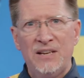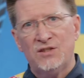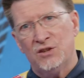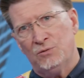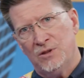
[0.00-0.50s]

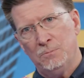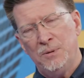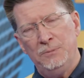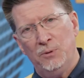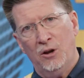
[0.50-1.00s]
basis with the
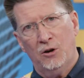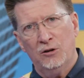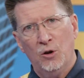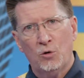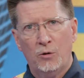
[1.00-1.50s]
people at
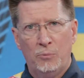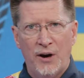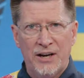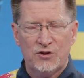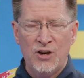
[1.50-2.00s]
our local
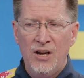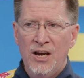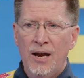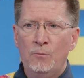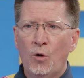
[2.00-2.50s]
branch,
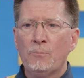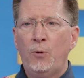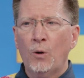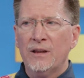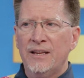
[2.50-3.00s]
and more
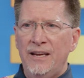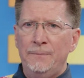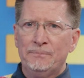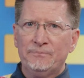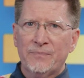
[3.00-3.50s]

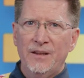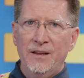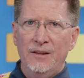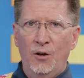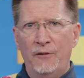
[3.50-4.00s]
importantly,
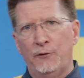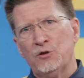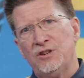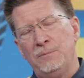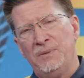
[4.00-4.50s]
a
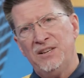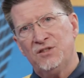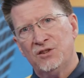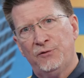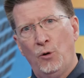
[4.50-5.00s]
first-name
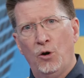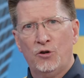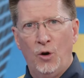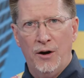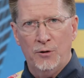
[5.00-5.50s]
basis for
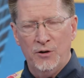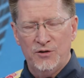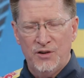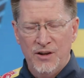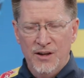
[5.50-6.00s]
our
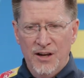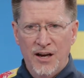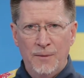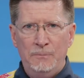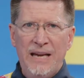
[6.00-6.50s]
daughters.
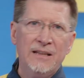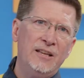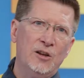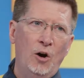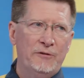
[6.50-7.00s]

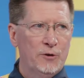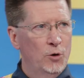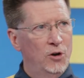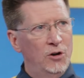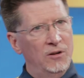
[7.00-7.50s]
Bailey, the golf
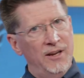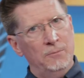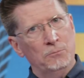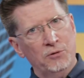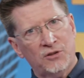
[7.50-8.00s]
girl,
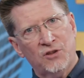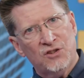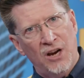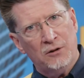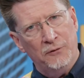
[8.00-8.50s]
and Brooke,
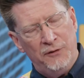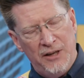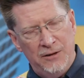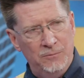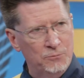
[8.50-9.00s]
the soccer
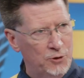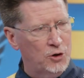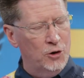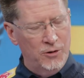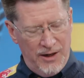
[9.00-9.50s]
fiend,
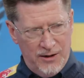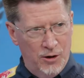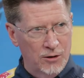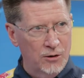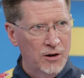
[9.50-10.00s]
Brooker, I
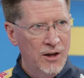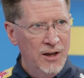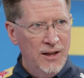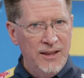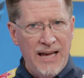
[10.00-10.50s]
call her,
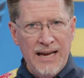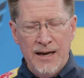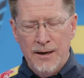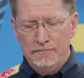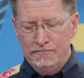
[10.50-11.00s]
they
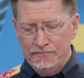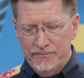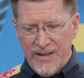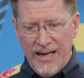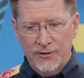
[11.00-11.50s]

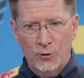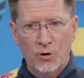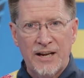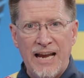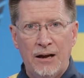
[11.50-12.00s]
had
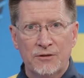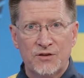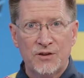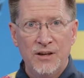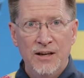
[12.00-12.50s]
their own
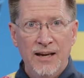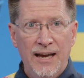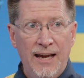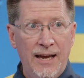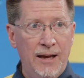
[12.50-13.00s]
accounts.
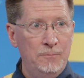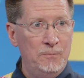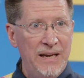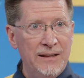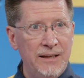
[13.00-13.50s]

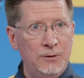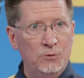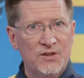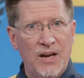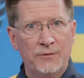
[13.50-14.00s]
And Bailey
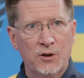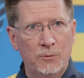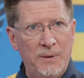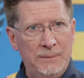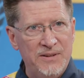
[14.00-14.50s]
was out
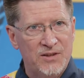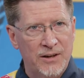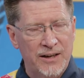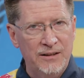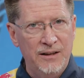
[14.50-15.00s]
there
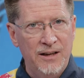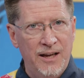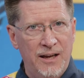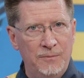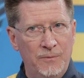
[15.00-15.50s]
babysitting,
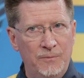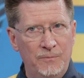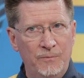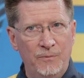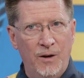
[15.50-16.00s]
and
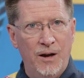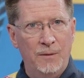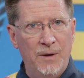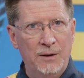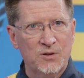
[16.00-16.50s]

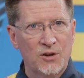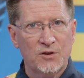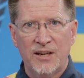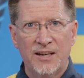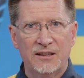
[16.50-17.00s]
I was
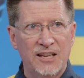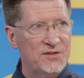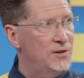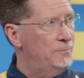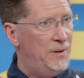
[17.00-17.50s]
also getting a
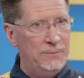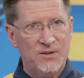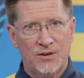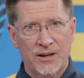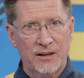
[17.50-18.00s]
lesson in
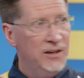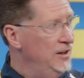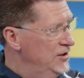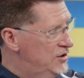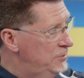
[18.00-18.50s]
babysitting.
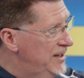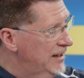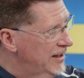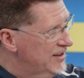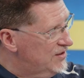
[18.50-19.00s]
She would
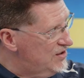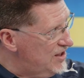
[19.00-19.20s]
get like